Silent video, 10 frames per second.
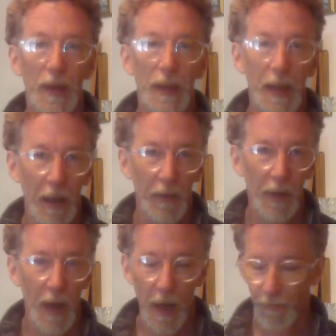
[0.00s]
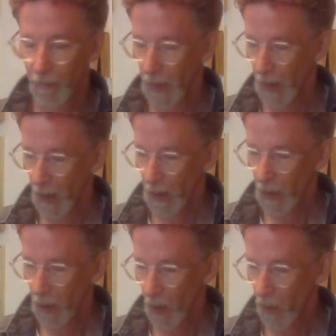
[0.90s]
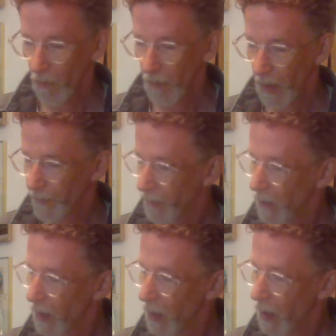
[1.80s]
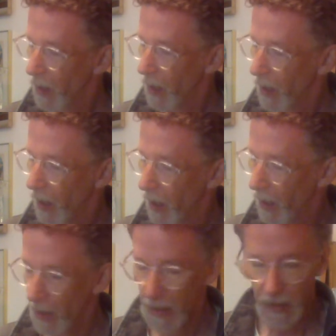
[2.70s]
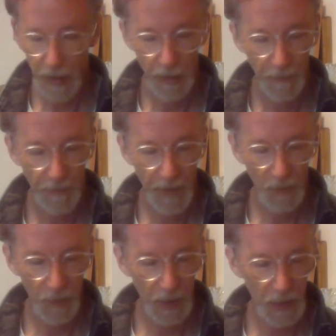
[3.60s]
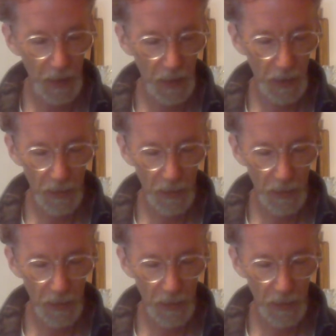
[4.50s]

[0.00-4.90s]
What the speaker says: to sell it or not. So I found this